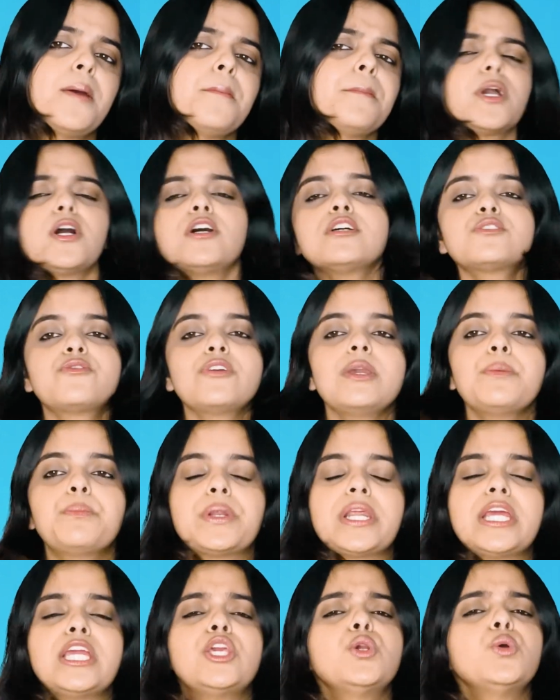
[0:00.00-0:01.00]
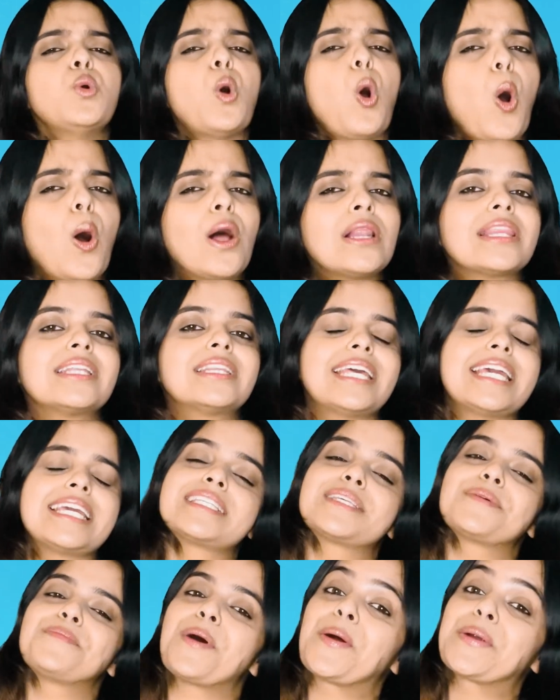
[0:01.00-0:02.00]
because we bring you all the
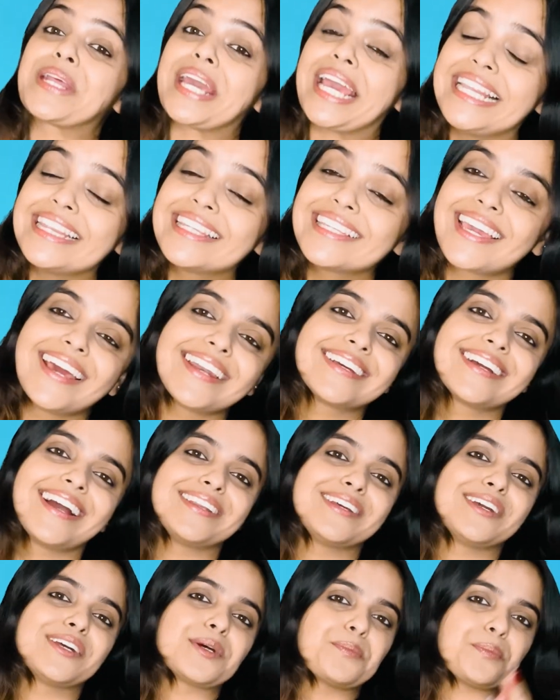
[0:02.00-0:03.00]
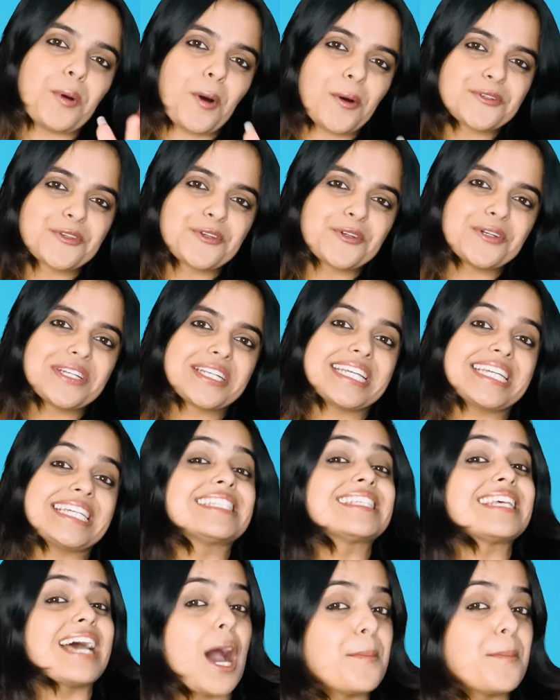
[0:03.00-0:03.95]
things about healthcare career opportunities